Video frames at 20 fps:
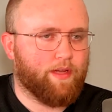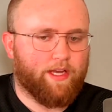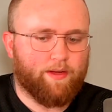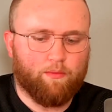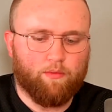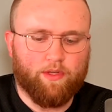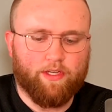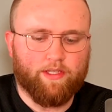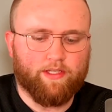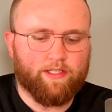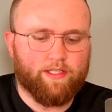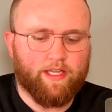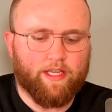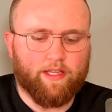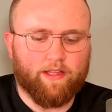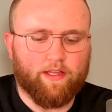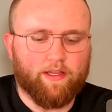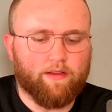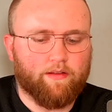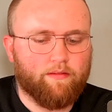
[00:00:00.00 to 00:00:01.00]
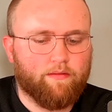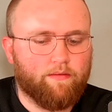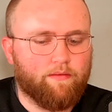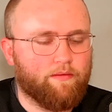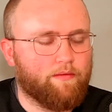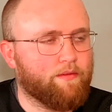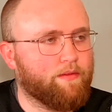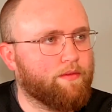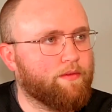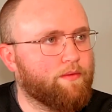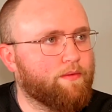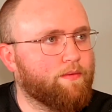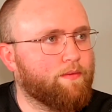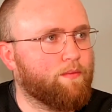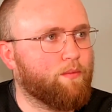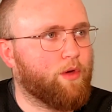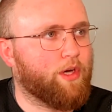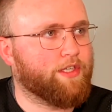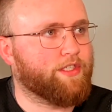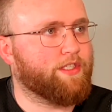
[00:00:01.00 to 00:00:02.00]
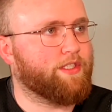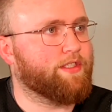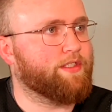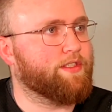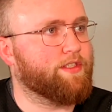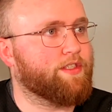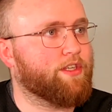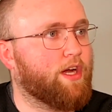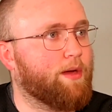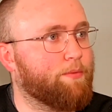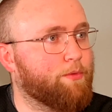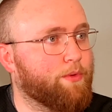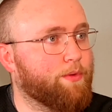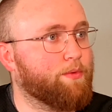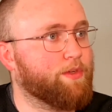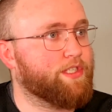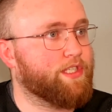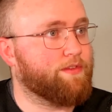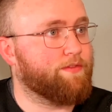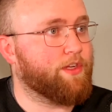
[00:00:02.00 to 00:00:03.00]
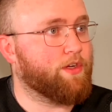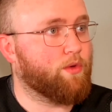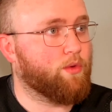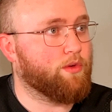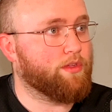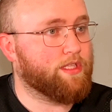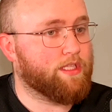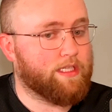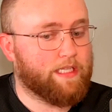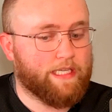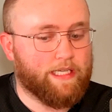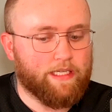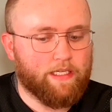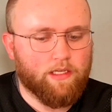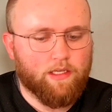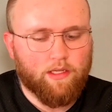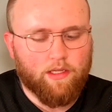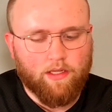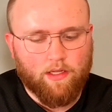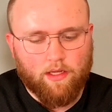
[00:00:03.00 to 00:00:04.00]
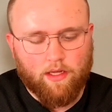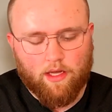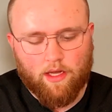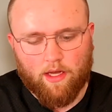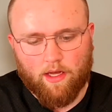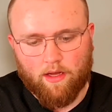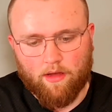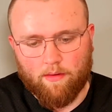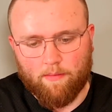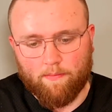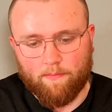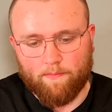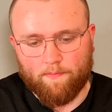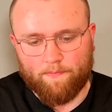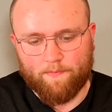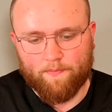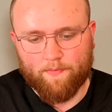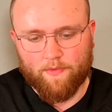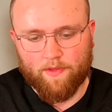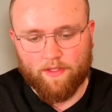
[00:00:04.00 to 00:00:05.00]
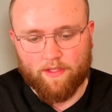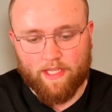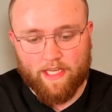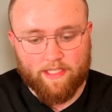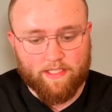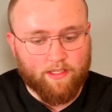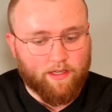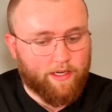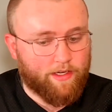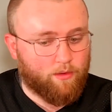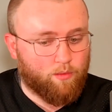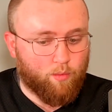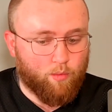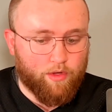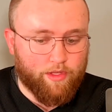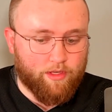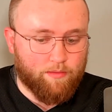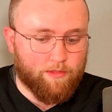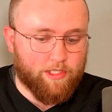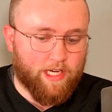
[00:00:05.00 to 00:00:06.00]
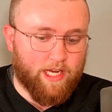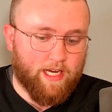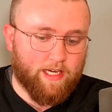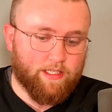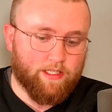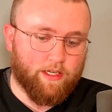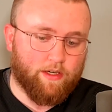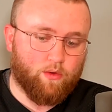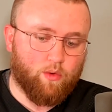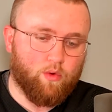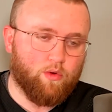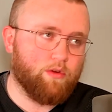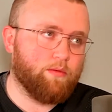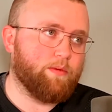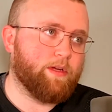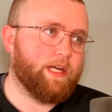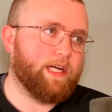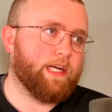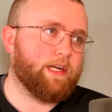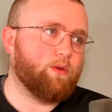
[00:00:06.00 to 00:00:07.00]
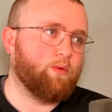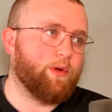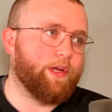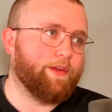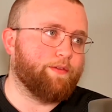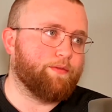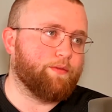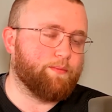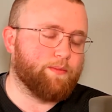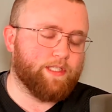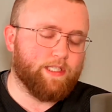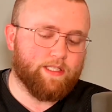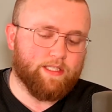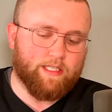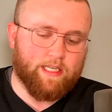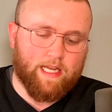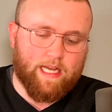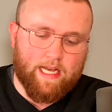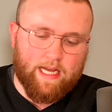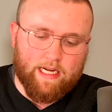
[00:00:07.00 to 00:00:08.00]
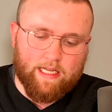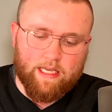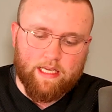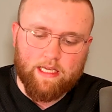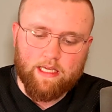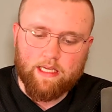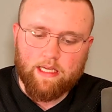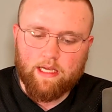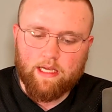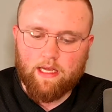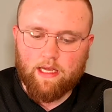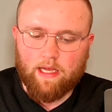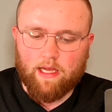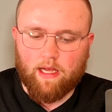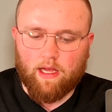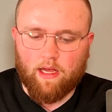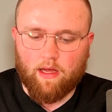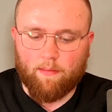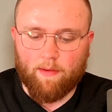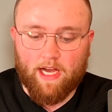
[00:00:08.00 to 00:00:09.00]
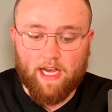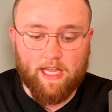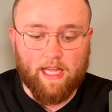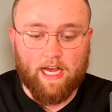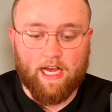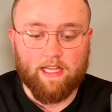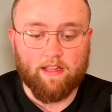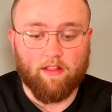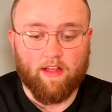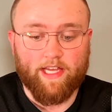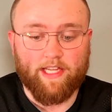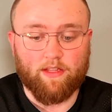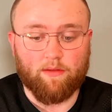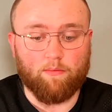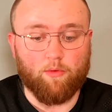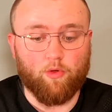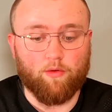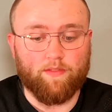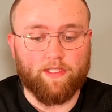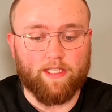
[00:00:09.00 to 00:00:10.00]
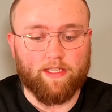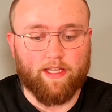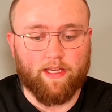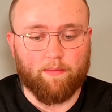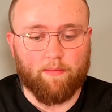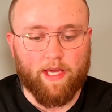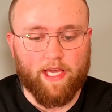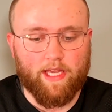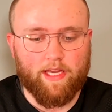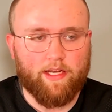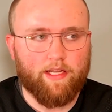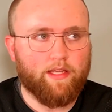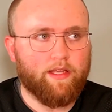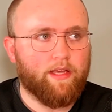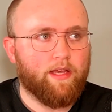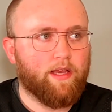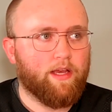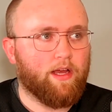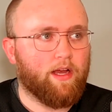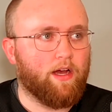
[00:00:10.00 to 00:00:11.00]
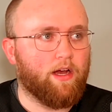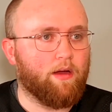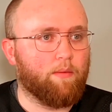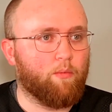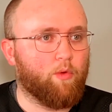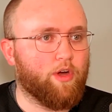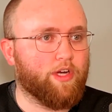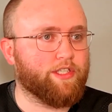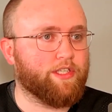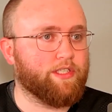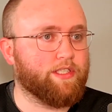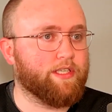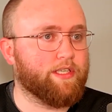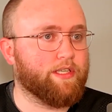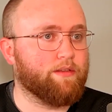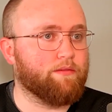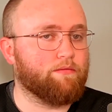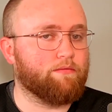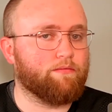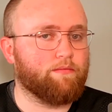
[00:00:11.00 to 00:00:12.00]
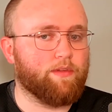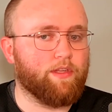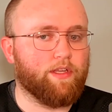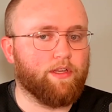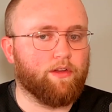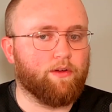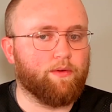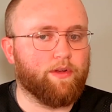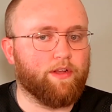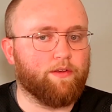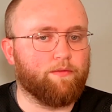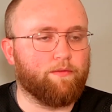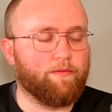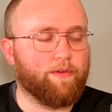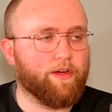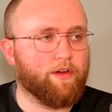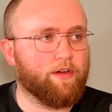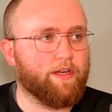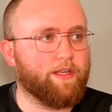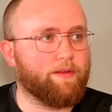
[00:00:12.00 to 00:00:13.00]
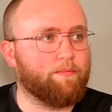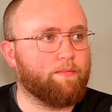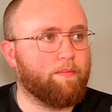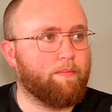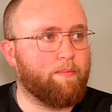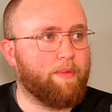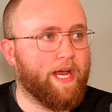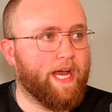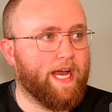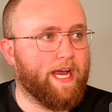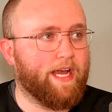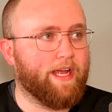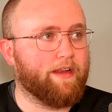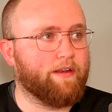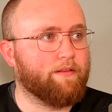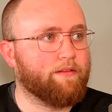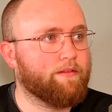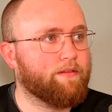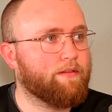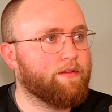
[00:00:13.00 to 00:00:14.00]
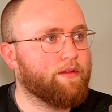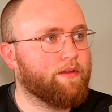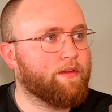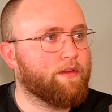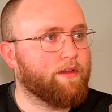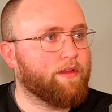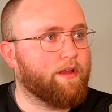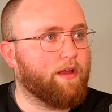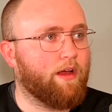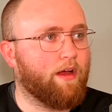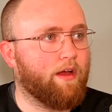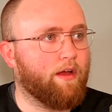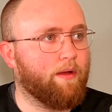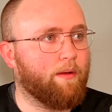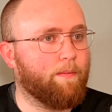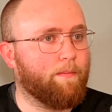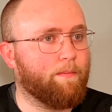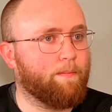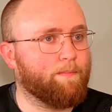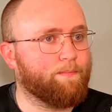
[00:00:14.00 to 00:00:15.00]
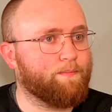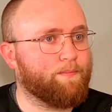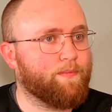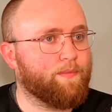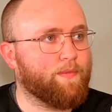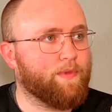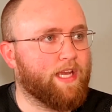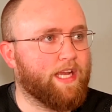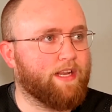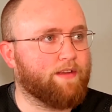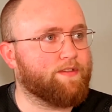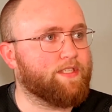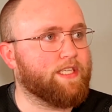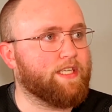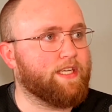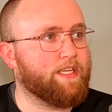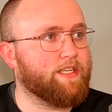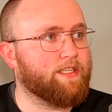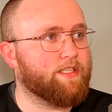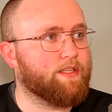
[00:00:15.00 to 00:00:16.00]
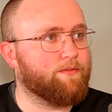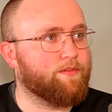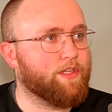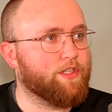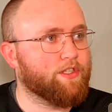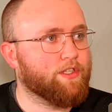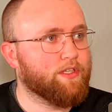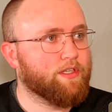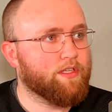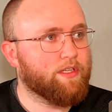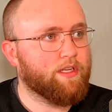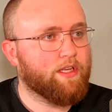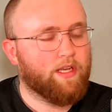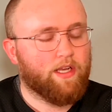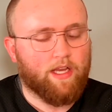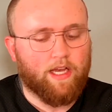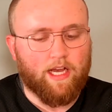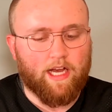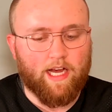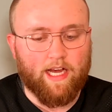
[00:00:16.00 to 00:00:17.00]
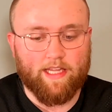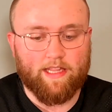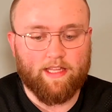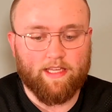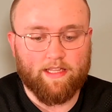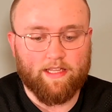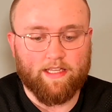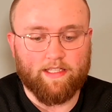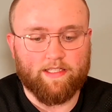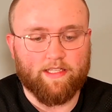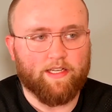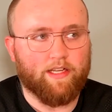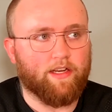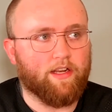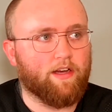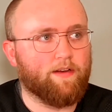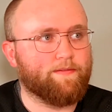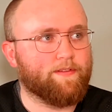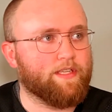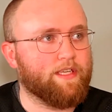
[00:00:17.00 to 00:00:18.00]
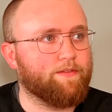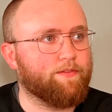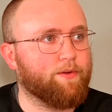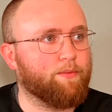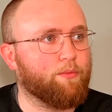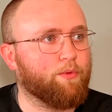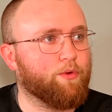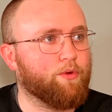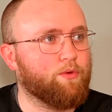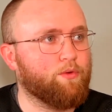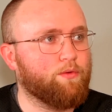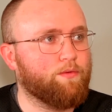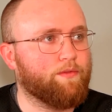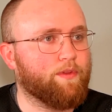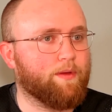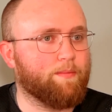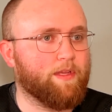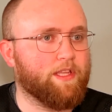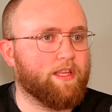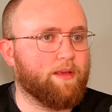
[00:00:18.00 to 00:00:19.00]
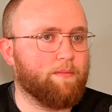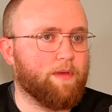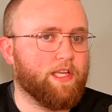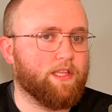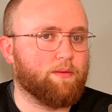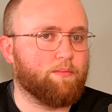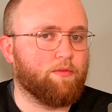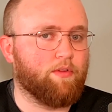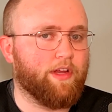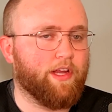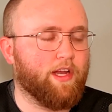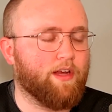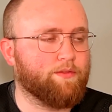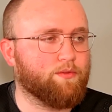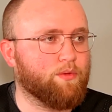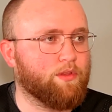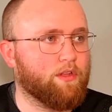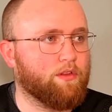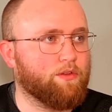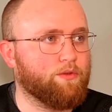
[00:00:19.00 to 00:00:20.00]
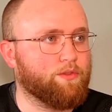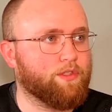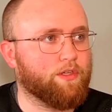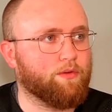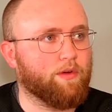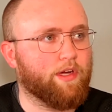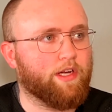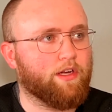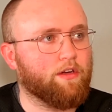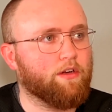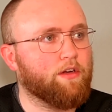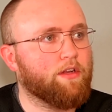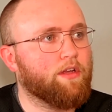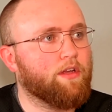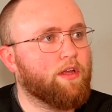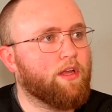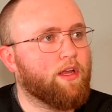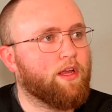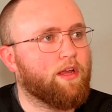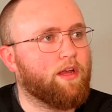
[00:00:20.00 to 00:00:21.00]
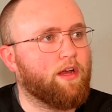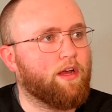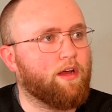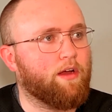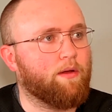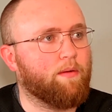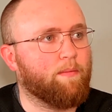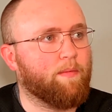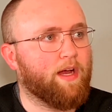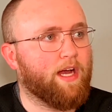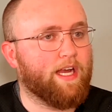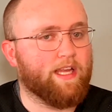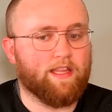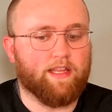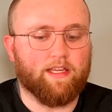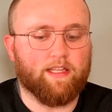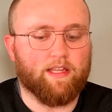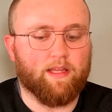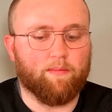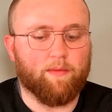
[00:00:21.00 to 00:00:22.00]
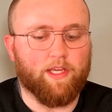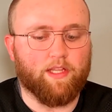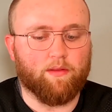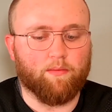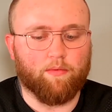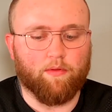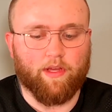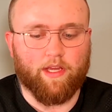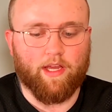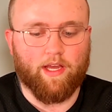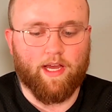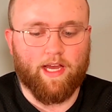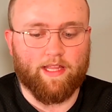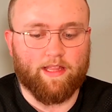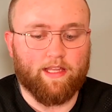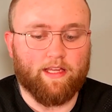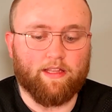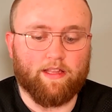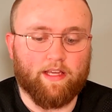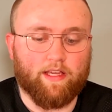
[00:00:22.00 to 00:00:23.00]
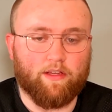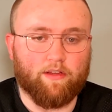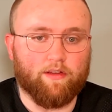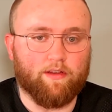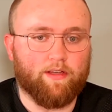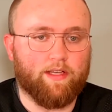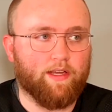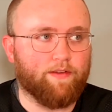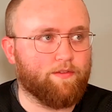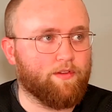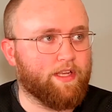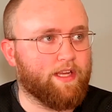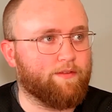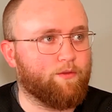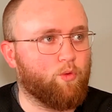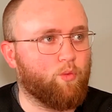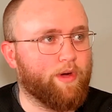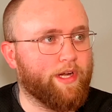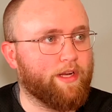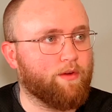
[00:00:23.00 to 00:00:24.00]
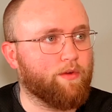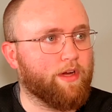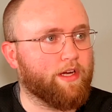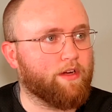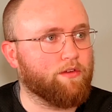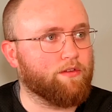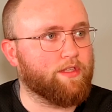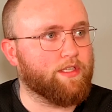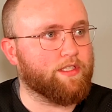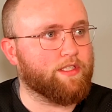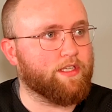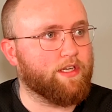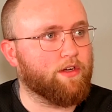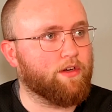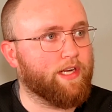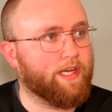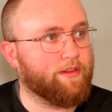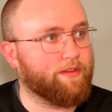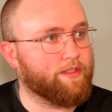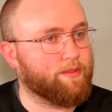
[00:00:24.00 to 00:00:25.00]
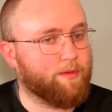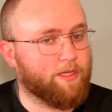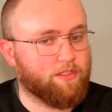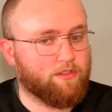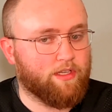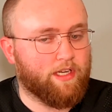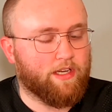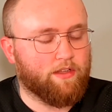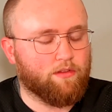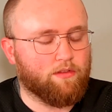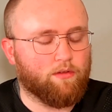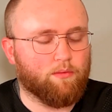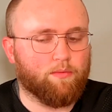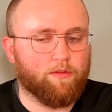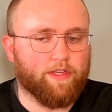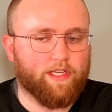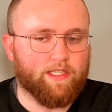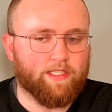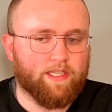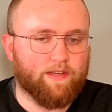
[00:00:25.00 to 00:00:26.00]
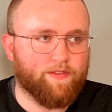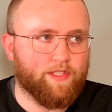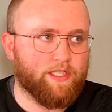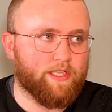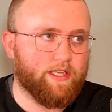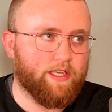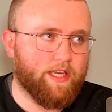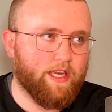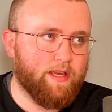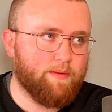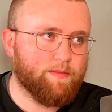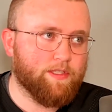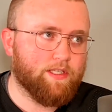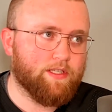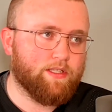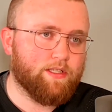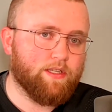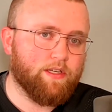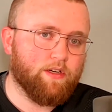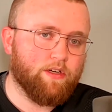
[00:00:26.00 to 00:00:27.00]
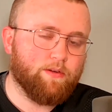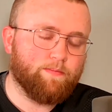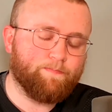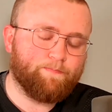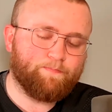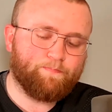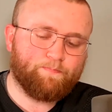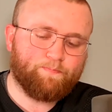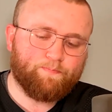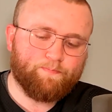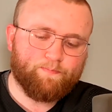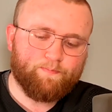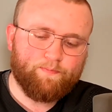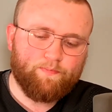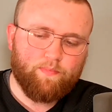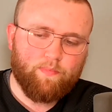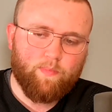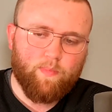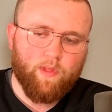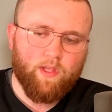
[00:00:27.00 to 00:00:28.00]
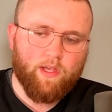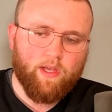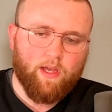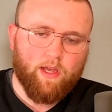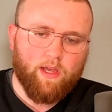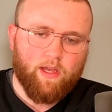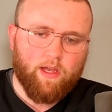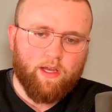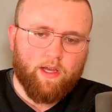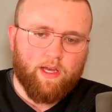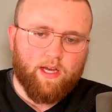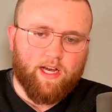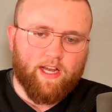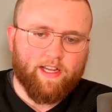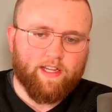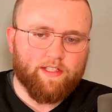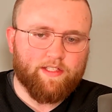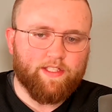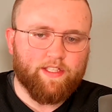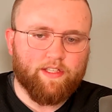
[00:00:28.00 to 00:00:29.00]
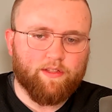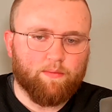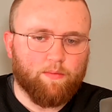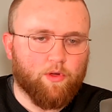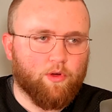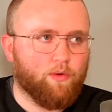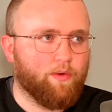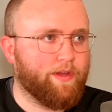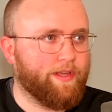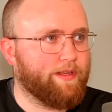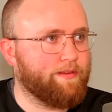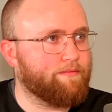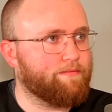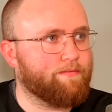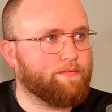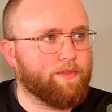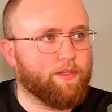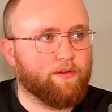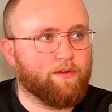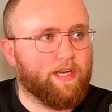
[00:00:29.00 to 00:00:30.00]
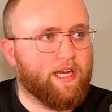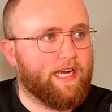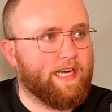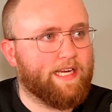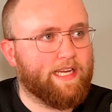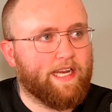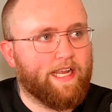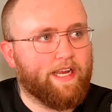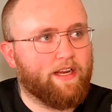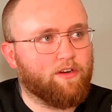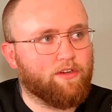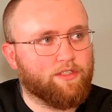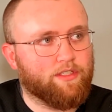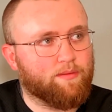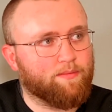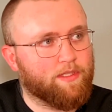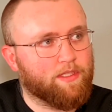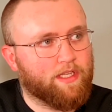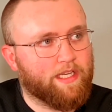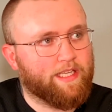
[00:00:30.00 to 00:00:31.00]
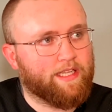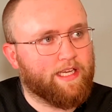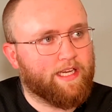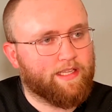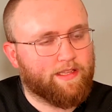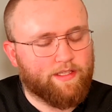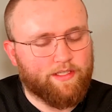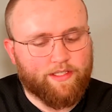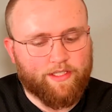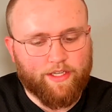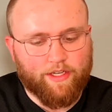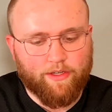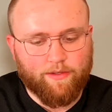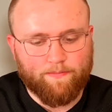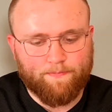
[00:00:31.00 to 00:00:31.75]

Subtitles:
I wouldn't say that Washington's a top 3 receiving core in the league. They signed William Jackson at quarterback away from Cincinnati. I like the moves that they made. Washington, in a very bad NFC East division, I think they did enough to even improve. I mean, they made the playoffs with a losing record. I think they make the play. I think they could definitely have a winning record this year now, especially now that they're playing 17 games this year. I could see them going, 9-8 or something like that this year.